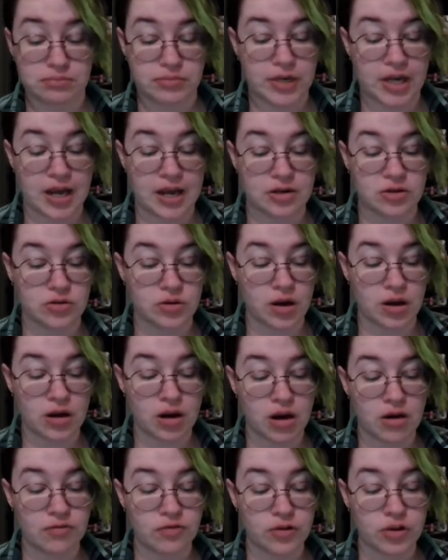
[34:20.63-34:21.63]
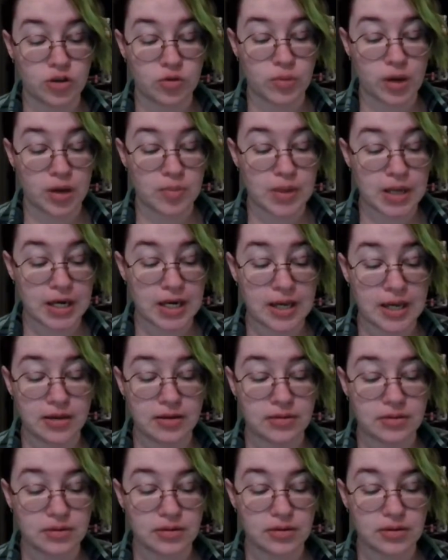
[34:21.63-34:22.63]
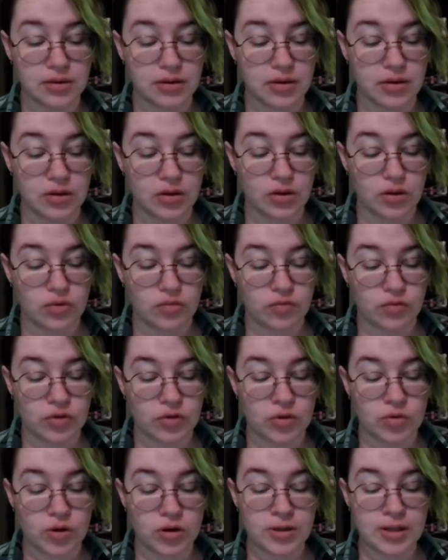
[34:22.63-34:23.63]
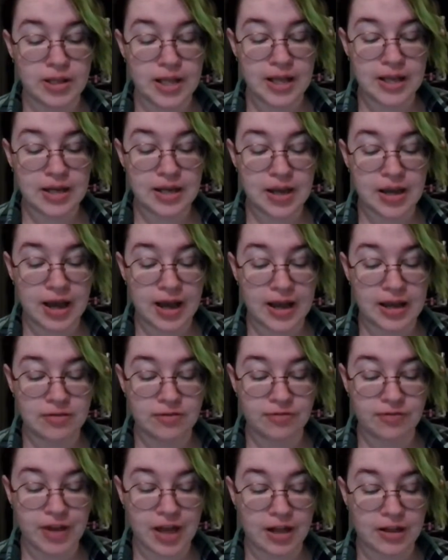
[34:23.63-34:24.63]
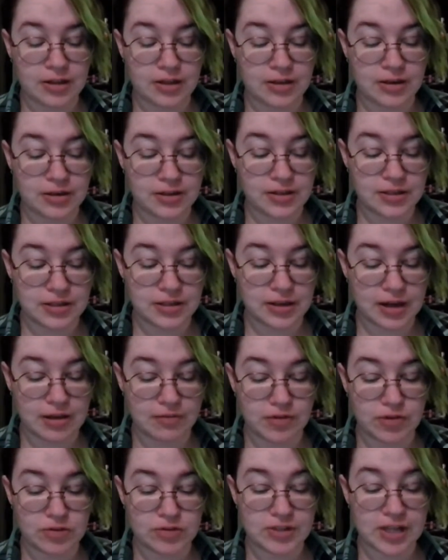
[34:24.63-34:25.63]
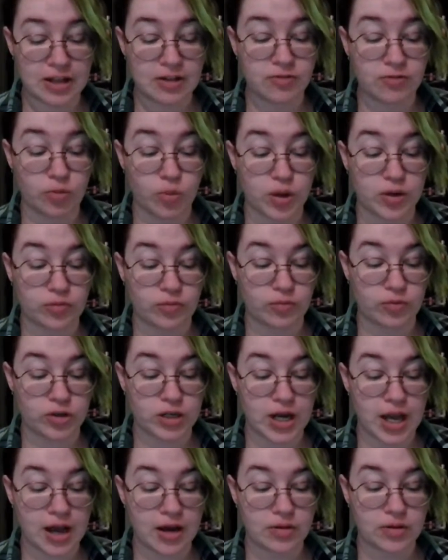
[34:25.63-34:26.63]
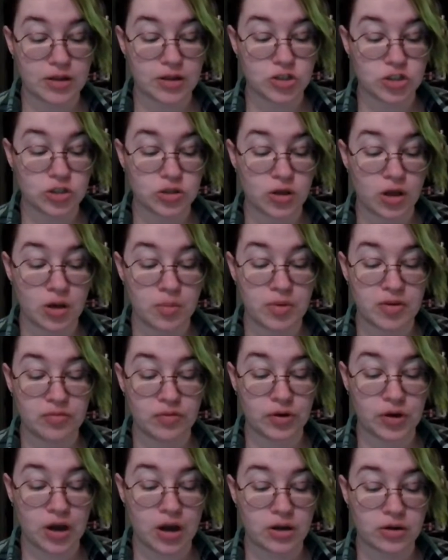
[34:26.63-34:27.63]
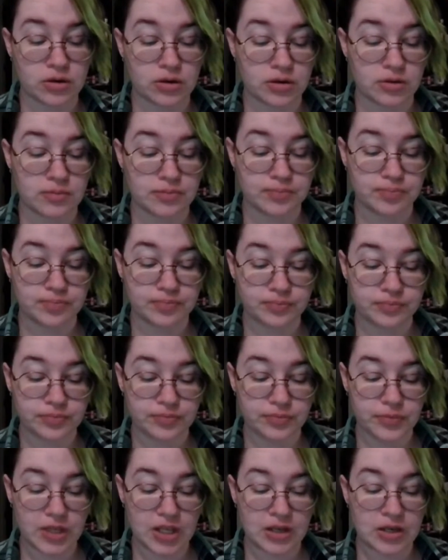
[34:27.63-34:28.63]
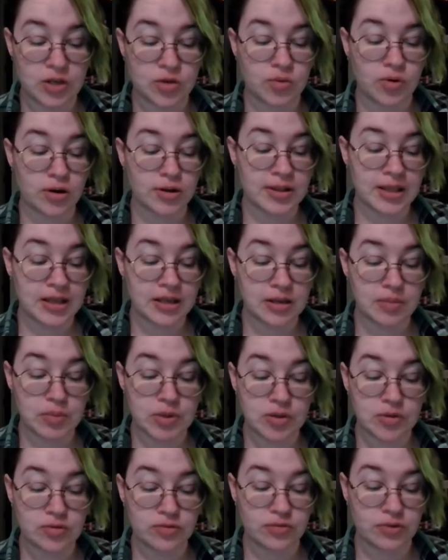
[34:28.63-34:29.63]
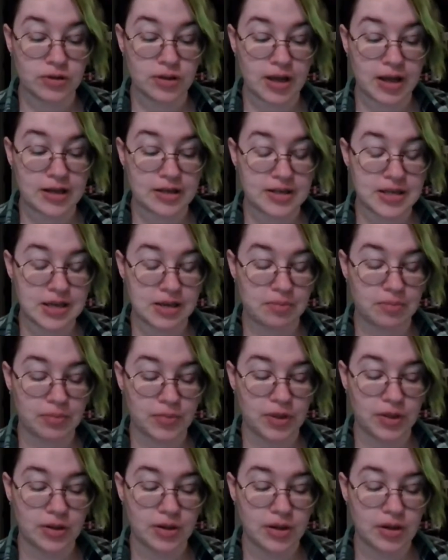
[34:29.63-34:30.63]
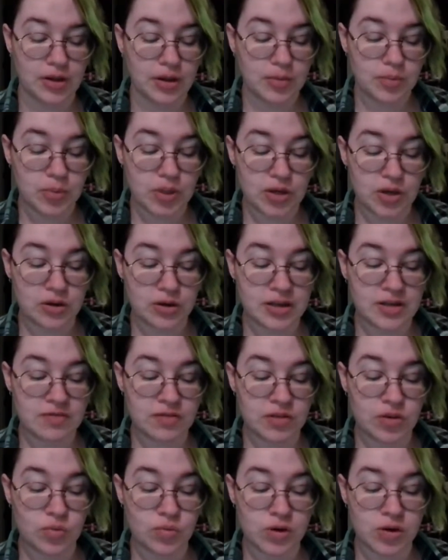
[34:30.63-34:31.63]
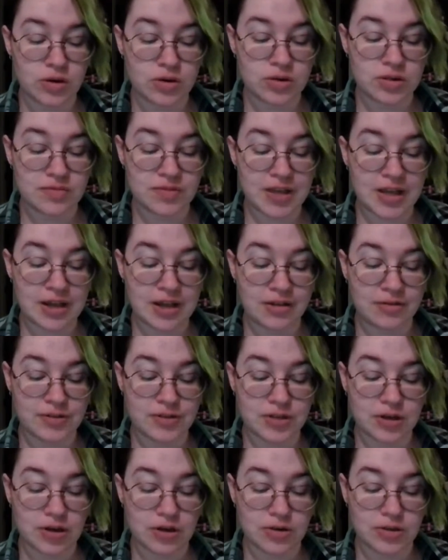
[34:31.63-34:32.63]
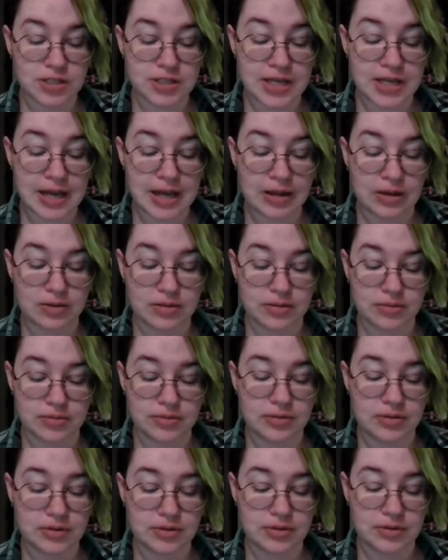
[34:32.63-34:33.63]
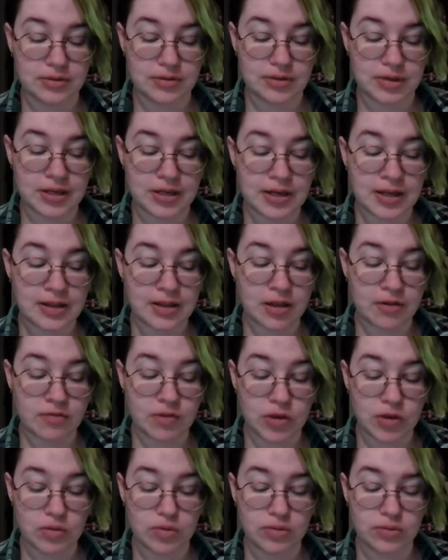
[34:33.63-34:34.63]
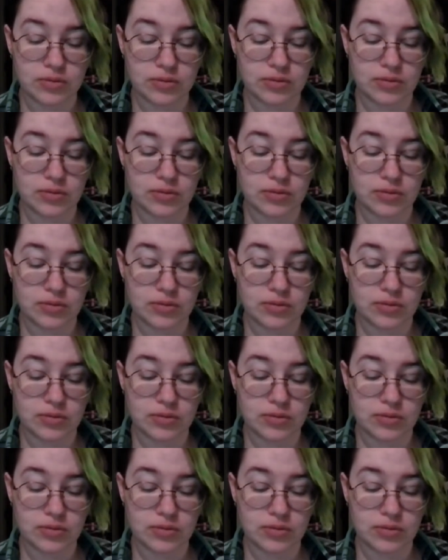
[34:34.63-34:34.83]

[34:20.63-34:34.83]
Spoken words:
But I do not offer you my pity. For you are a lady high and valiant, and have yourself won renown that shall not be forgotten. And you are a lady beautiful, I deem, beyond even the words of the elven tongue to tell. And I love you.